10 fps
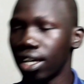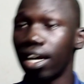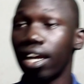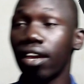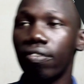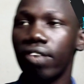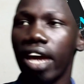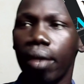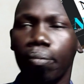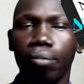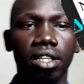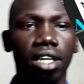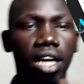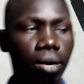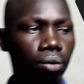Hello, fam.
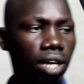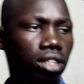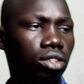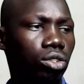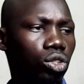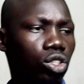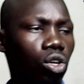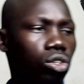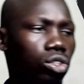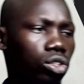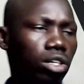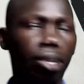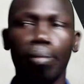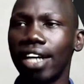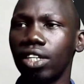I would like to talk to you
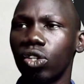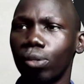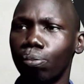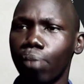about notepad